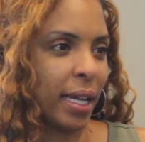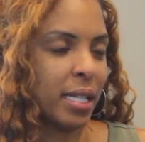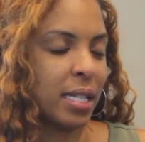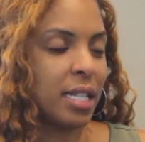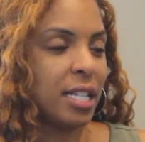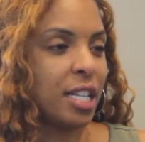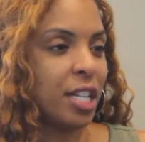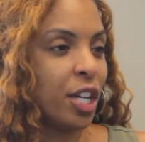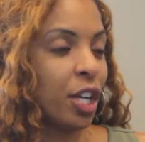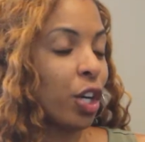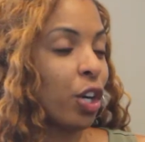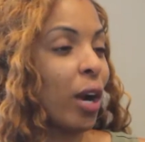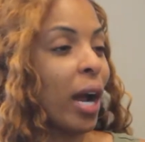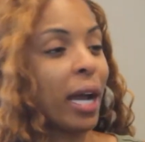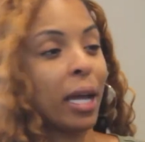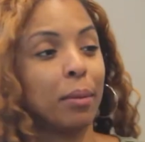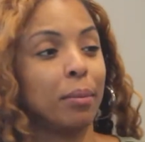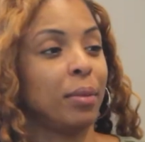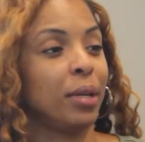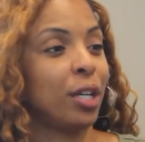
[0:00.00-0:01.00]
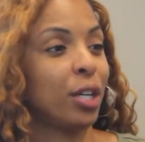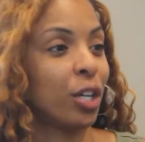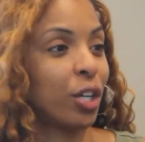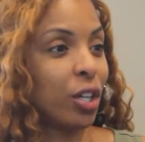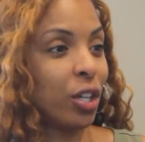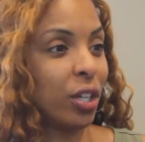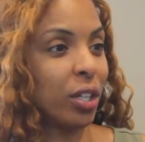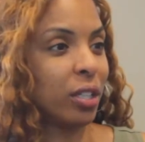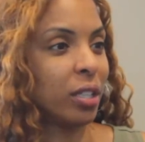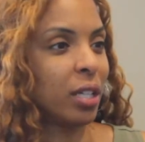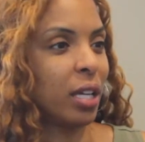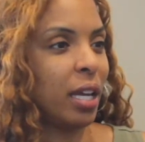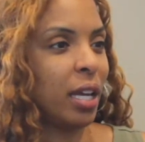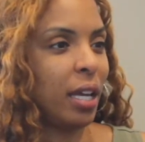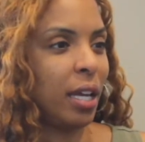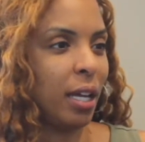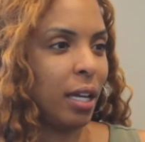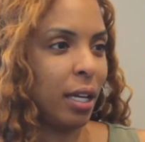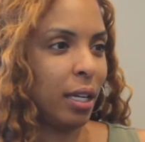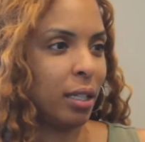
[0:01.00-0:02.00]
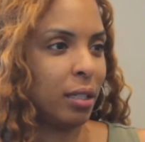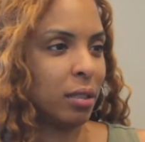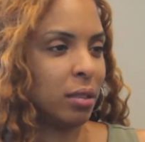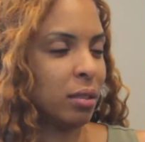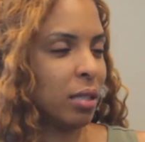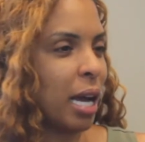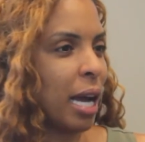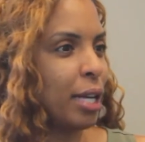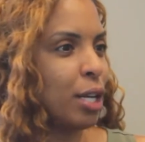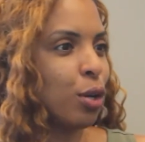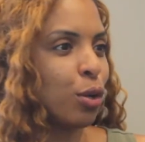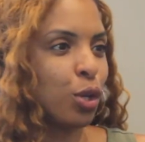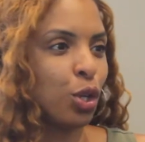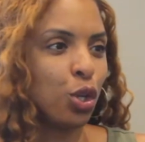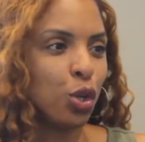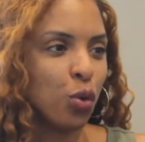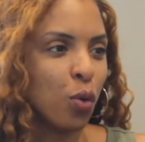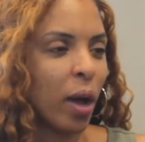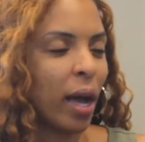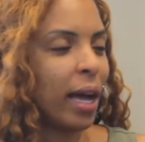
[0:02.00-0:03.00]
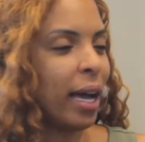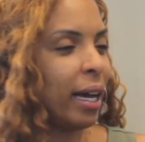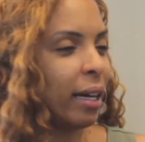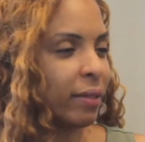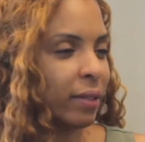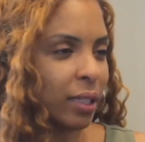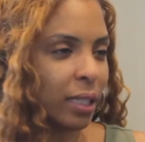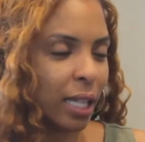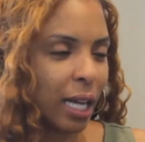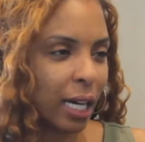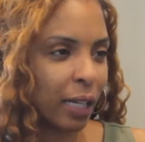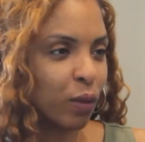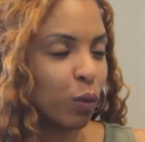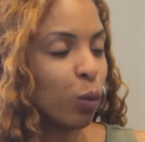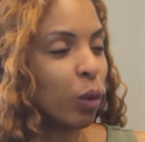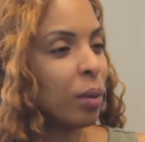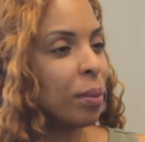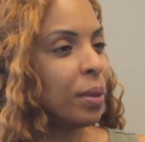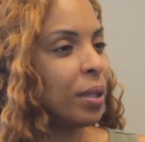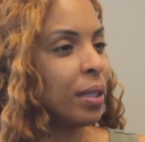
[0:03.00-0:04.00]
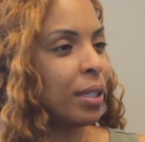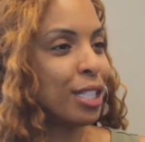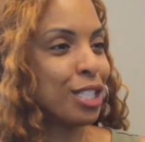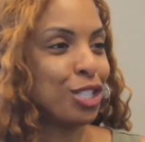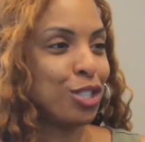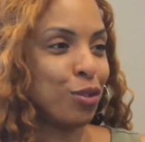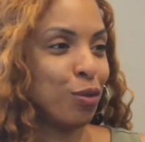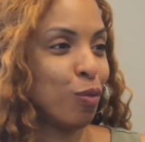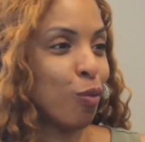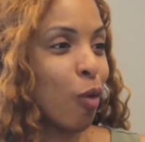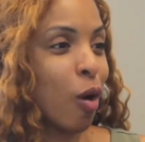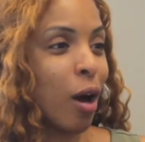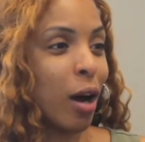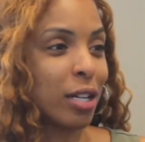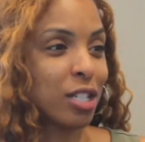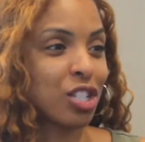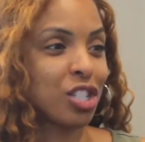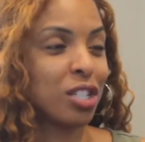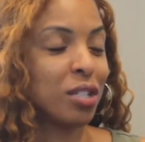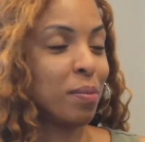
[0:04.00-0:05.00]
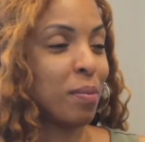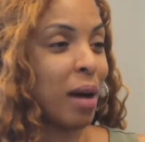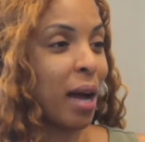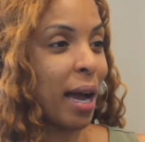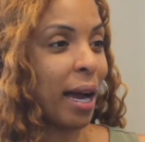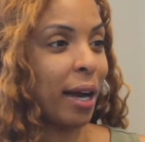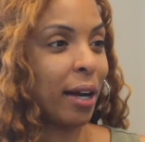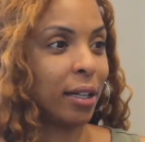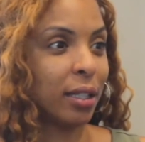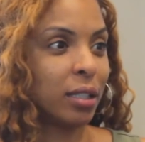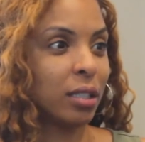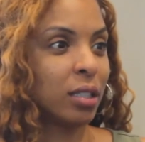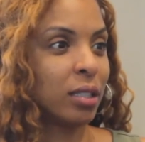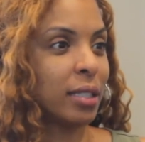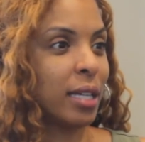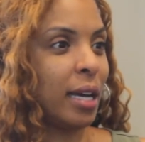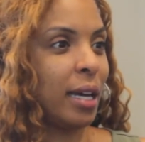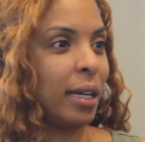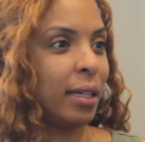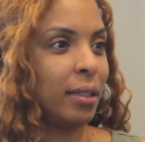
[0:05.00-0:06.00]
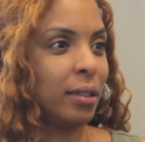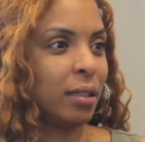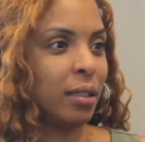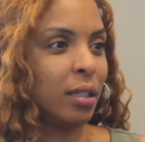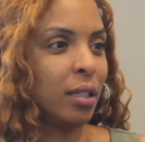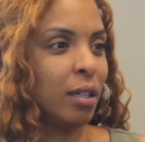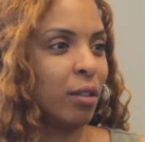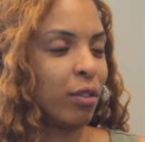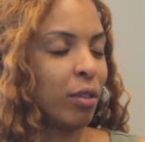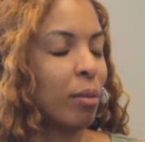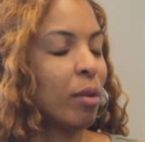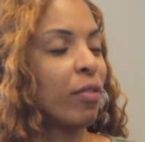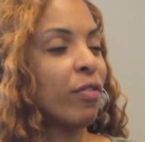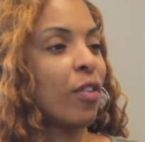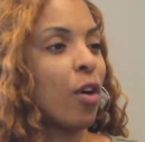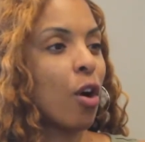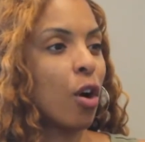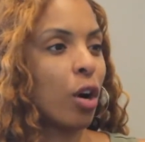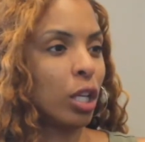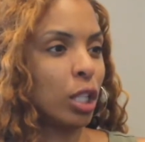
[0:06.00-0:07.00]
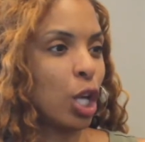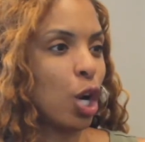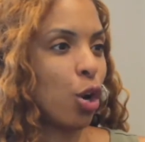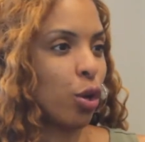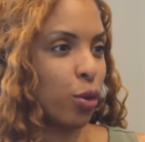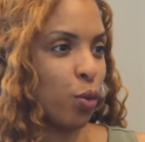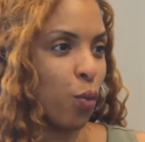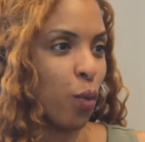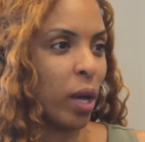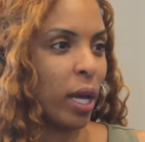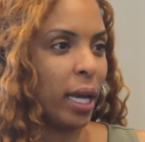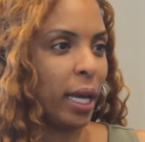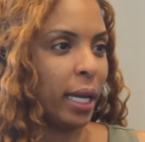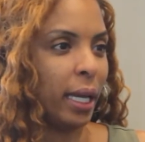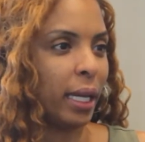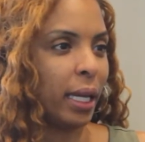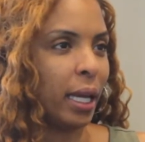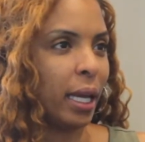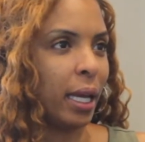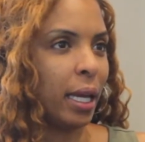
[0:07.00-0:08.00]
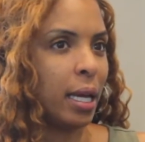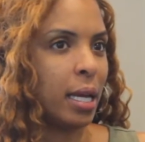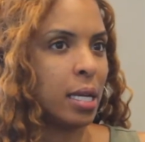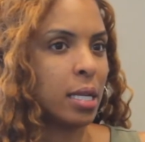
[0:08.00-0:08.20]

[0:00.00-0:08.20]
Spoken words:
can see her, I can be her. And I know you have a lot of women that you watched, admired, and looked at from afar along the way.